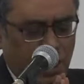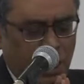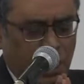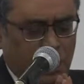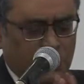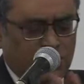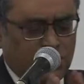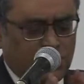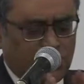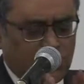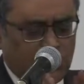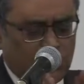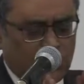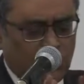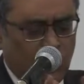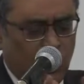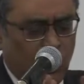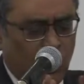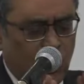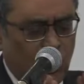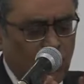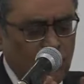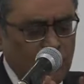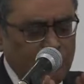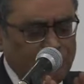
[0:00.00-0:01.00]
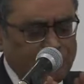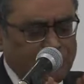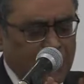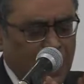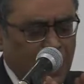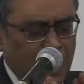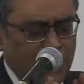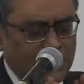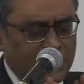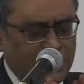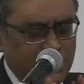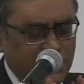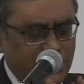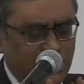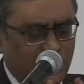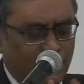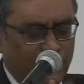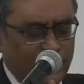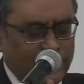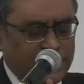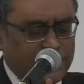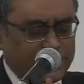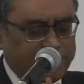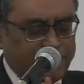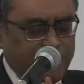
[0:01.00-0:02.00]
a strong party of
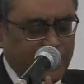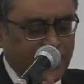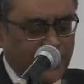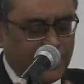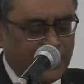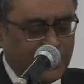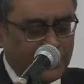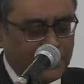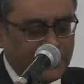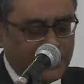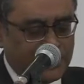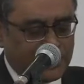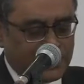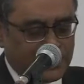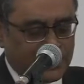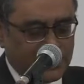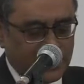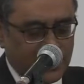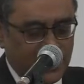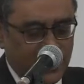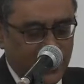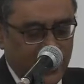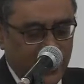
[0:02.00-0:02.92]
experienced